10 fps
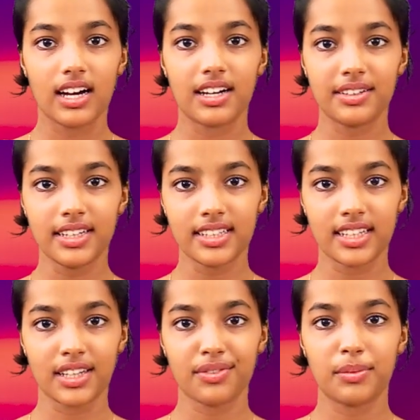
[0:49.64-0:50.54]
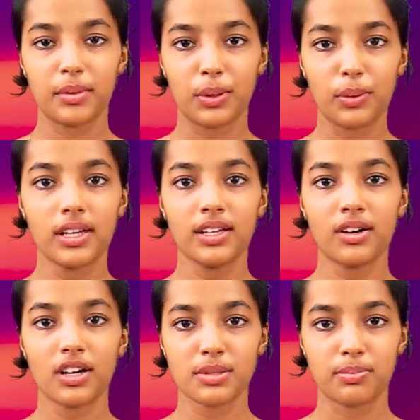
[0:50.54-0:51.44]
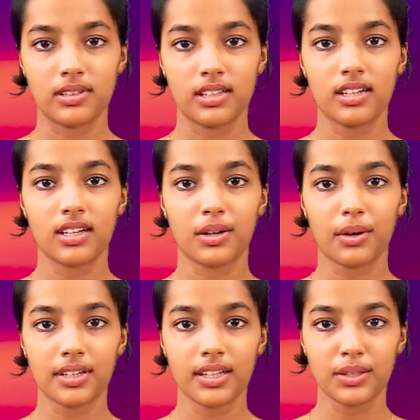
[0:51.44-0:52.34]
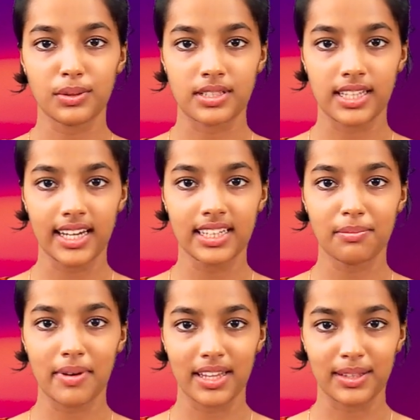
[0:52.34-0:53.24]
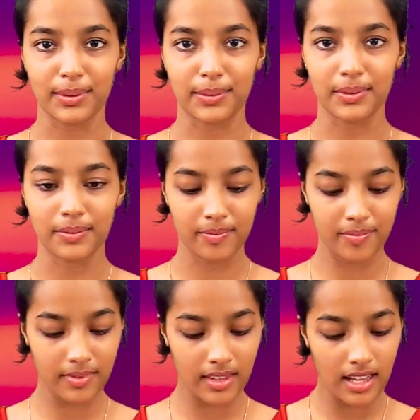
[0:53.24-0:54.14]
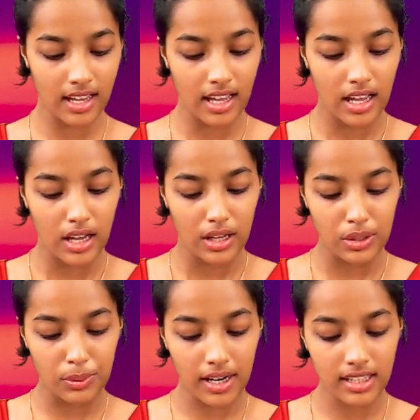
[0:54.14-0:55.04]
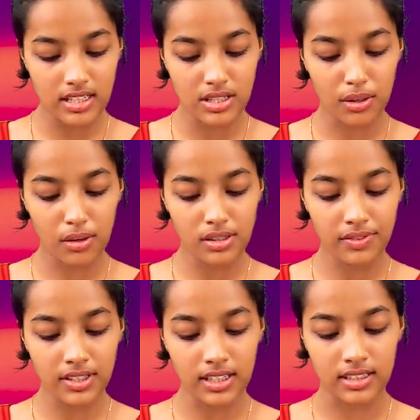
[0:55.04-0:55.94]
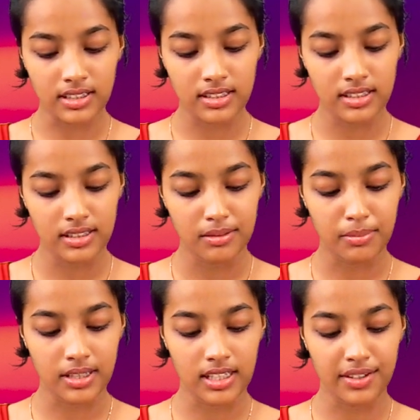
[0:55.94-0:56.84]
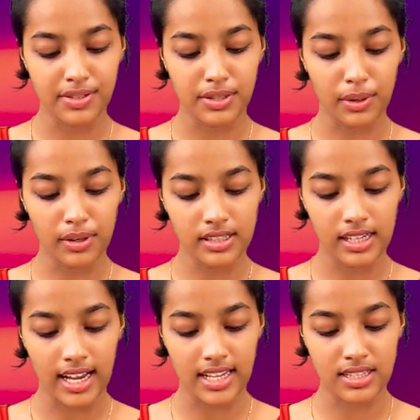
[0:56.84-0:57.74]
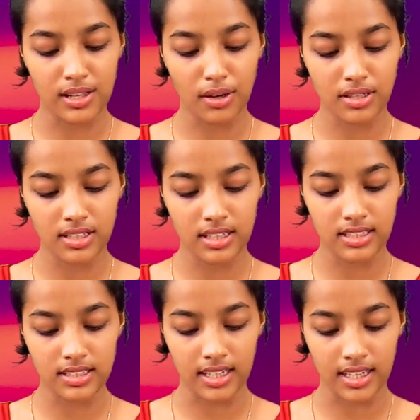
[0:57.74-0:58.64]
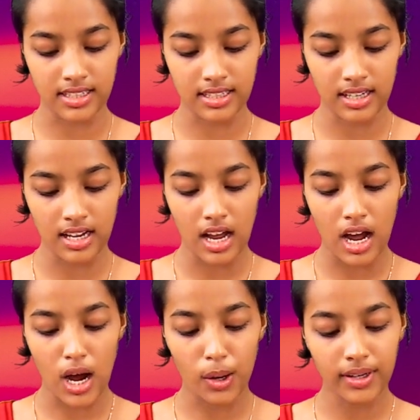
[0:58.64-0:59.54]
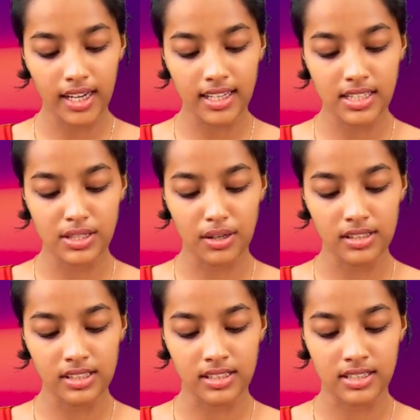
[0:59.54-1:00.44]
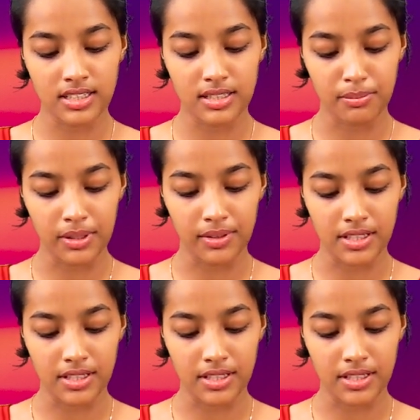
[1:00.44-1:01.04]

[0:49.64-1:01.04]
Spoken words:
A reading from the Holy Gospel according to Saint Matthew. You are the salt of the earth, but if salt has lost its taste, how can its saltiness be